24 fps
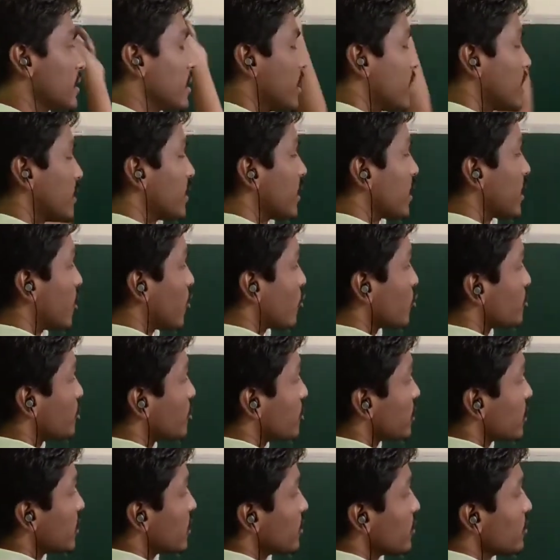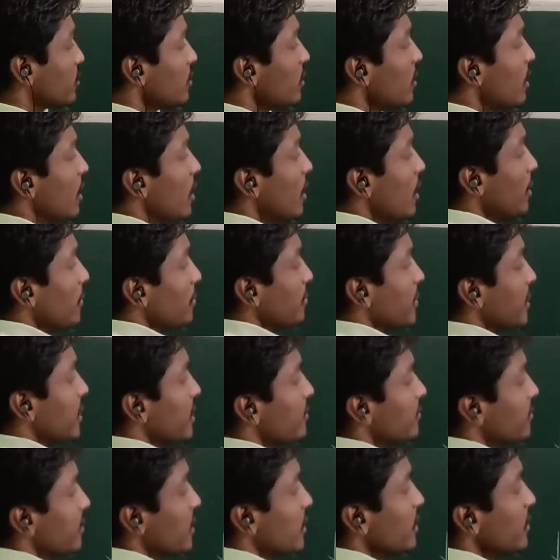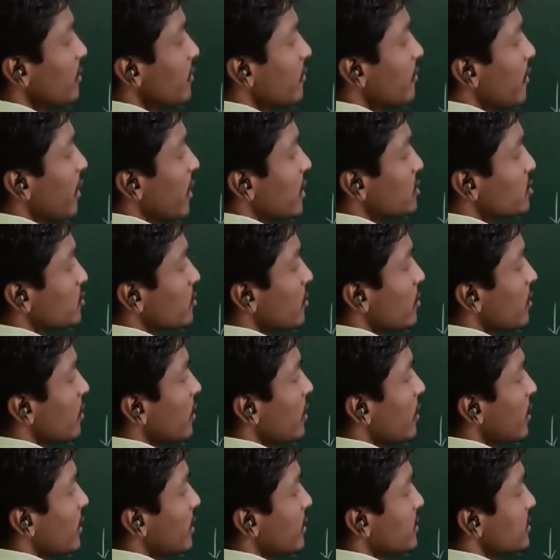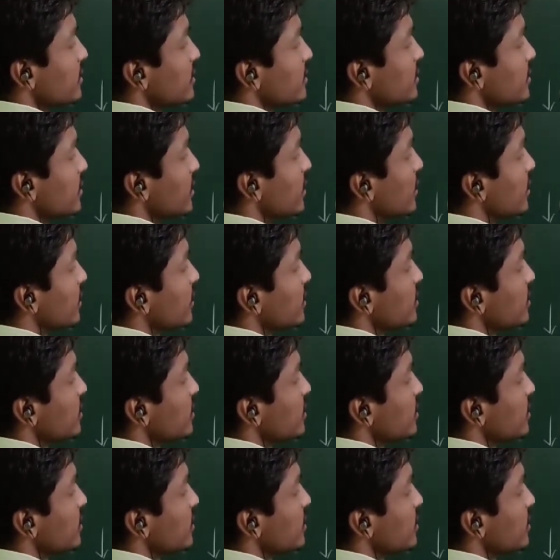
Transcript: Cardiac output into peripheral vascular resistant.